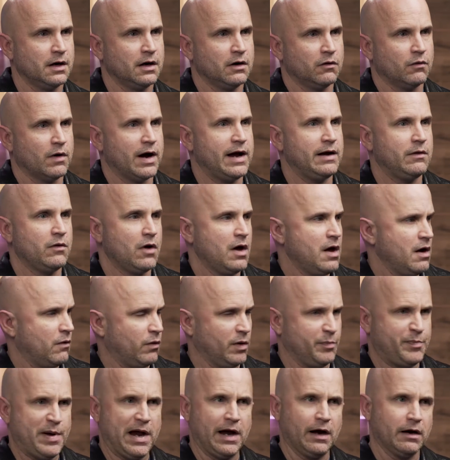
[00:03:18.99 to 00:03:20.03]
right?
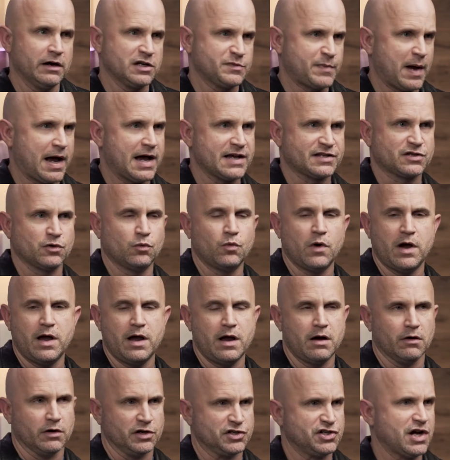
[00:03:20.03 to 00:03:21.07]
When parents pass away
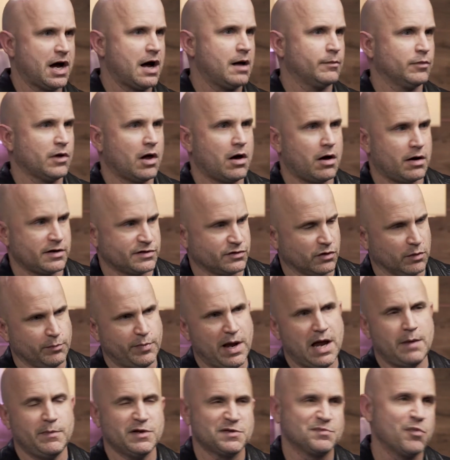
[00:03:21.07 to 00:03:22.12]
or a job loss or a
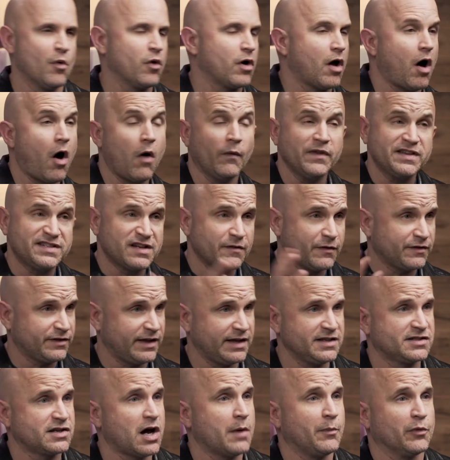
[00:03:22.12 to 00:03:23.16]
baby's born, all these different
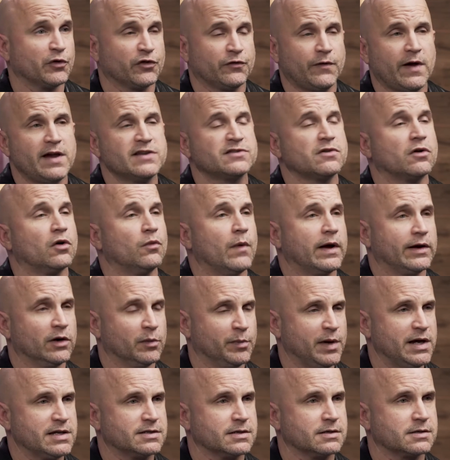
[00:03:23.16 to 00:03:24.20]
things couples face on a regular
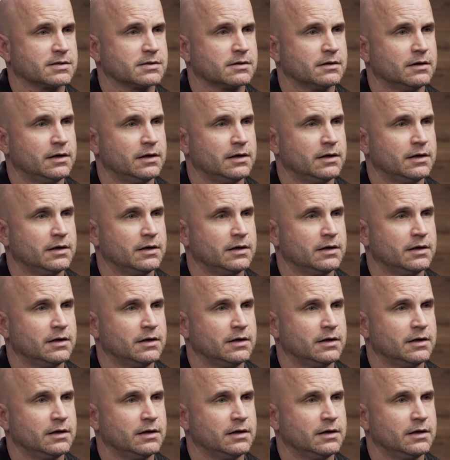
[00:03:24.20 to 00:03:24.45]
basis.